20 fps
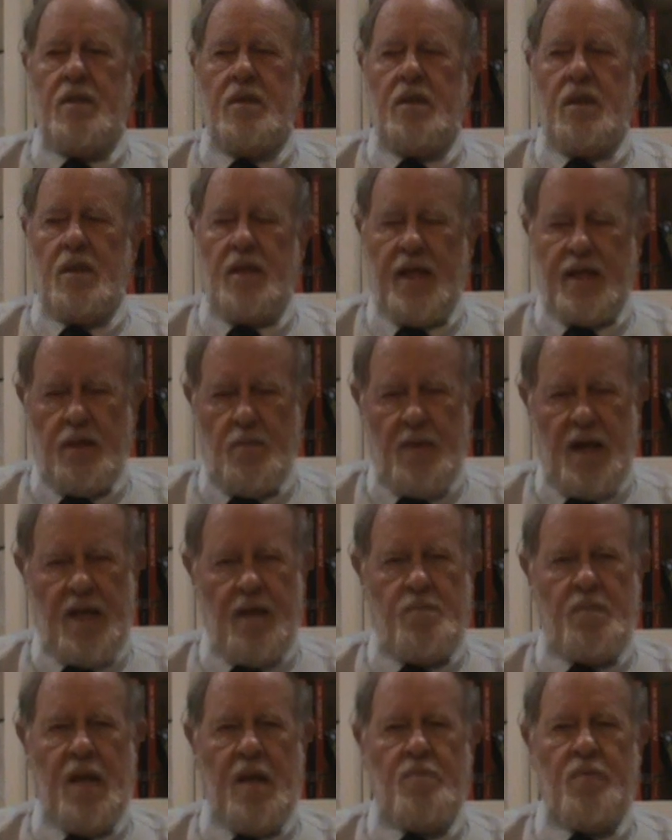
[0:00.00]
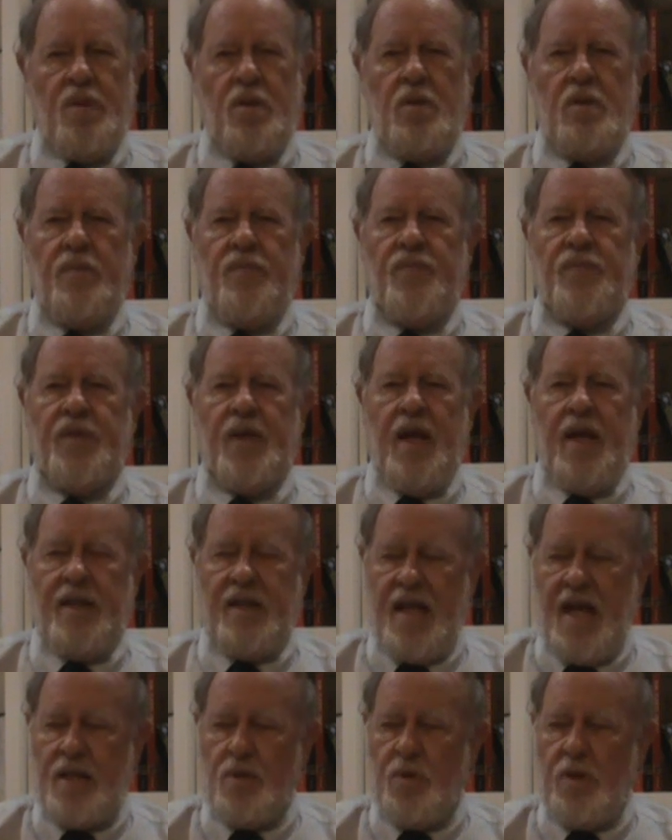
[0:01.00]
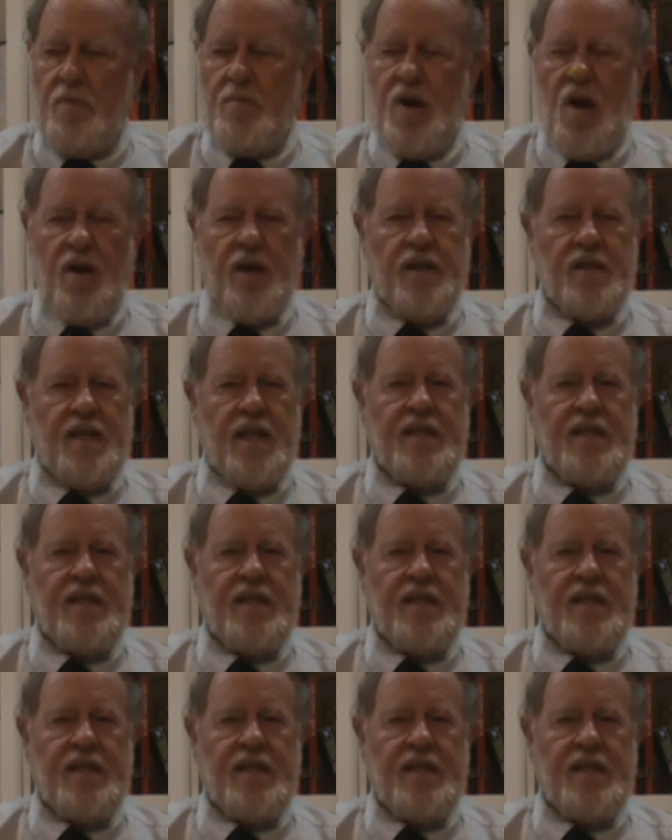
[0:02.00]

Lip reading: elected by the people, and that's what Americans